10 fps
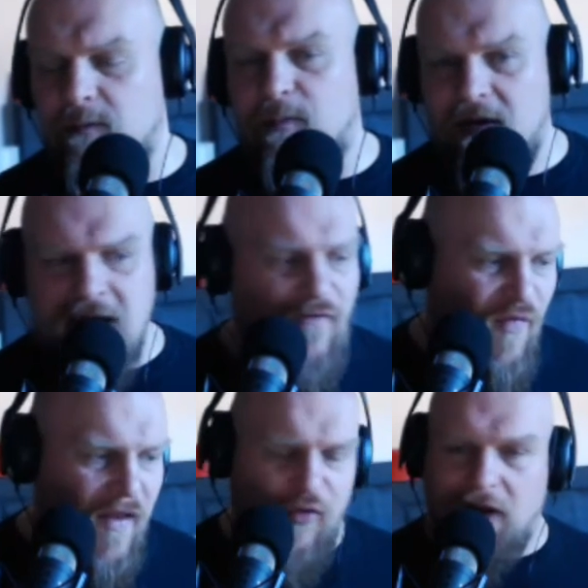but here's
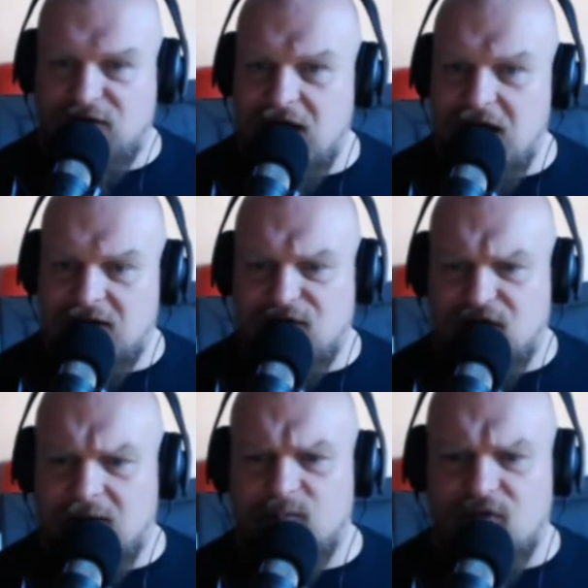the thing, Phil, like I said, is
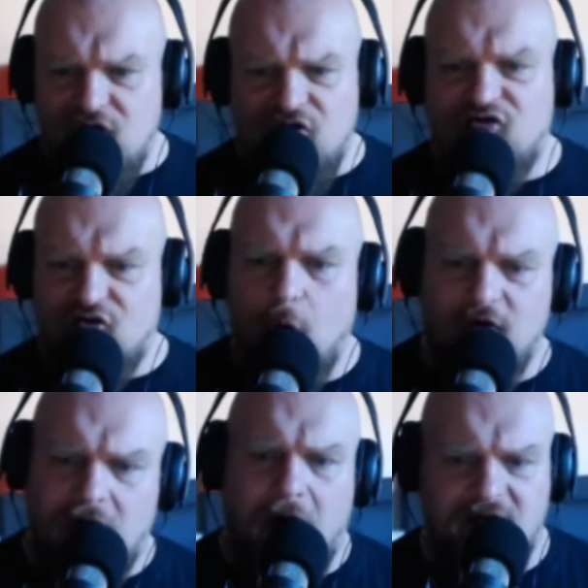that these shows
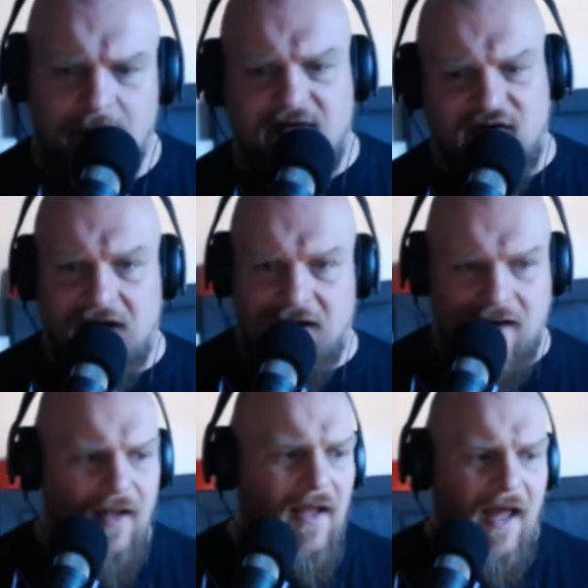are hard to maintain.
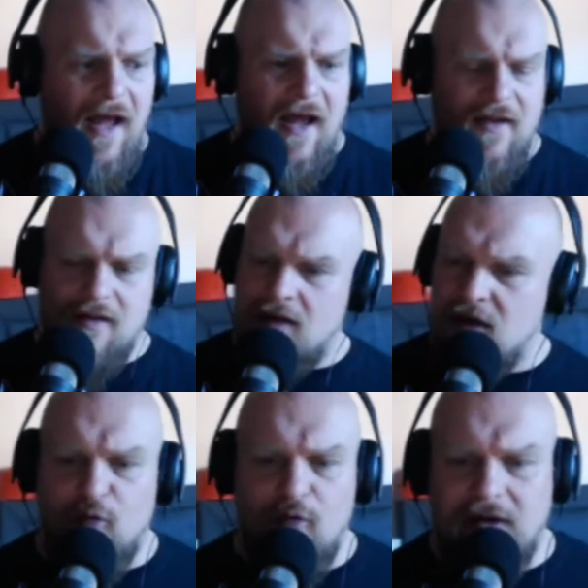
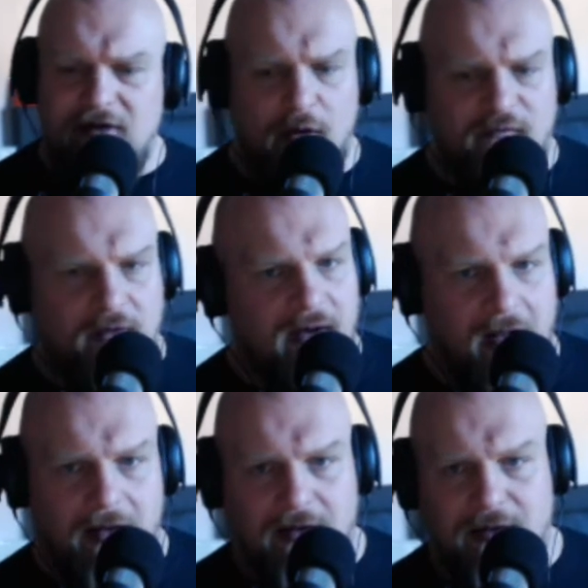You're really doing it for
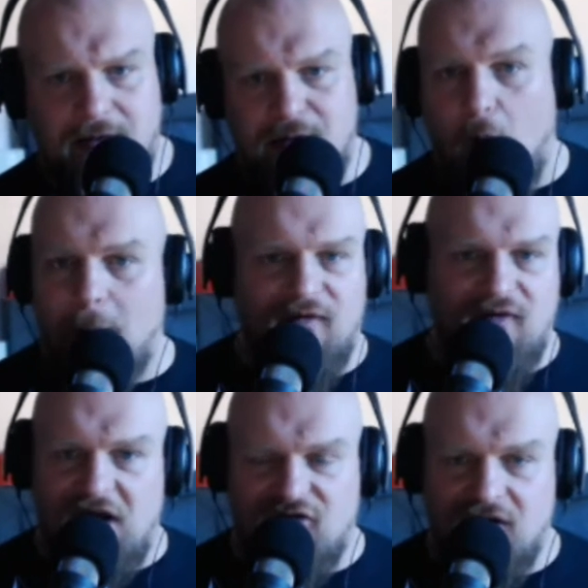little
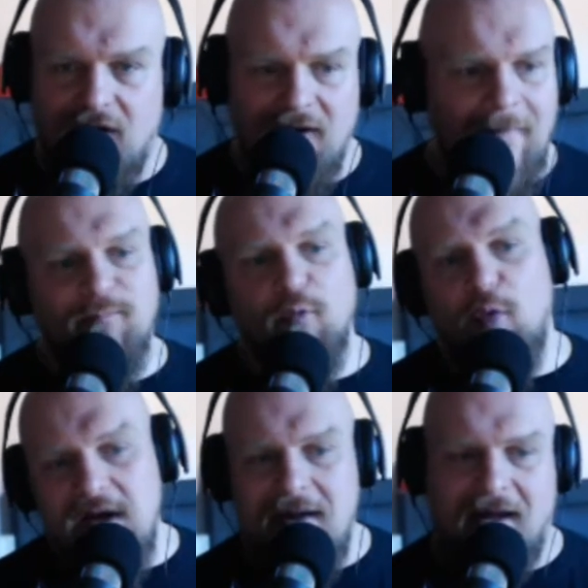compensation.
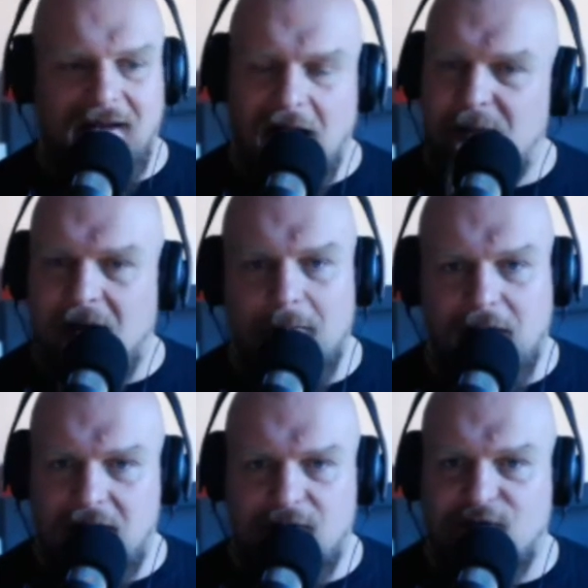We make a little bit of
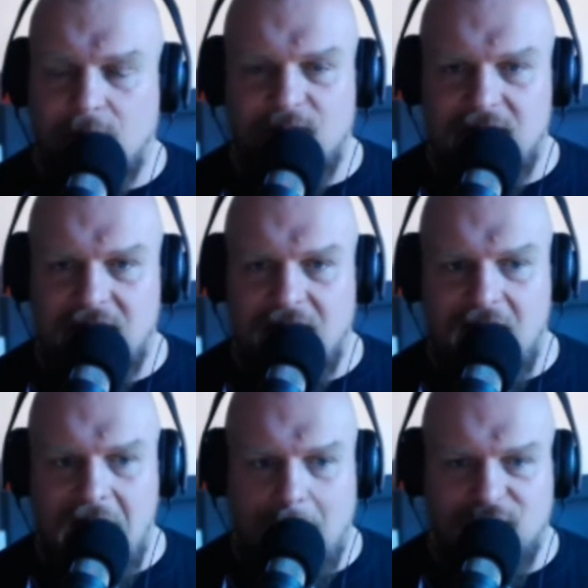money from the
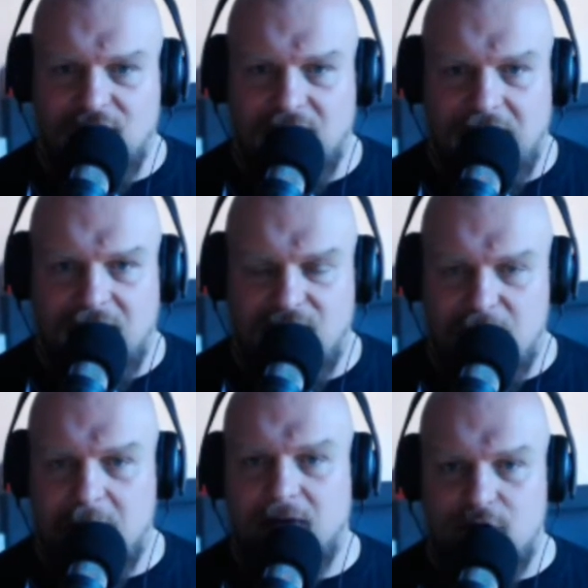Amazon link that
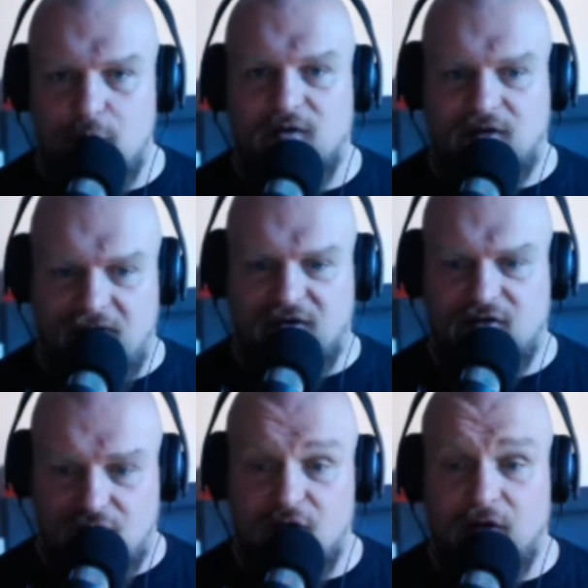people use to visit
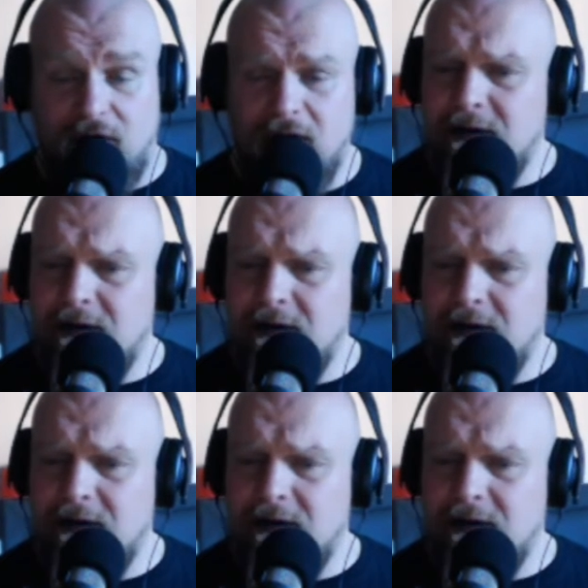to do their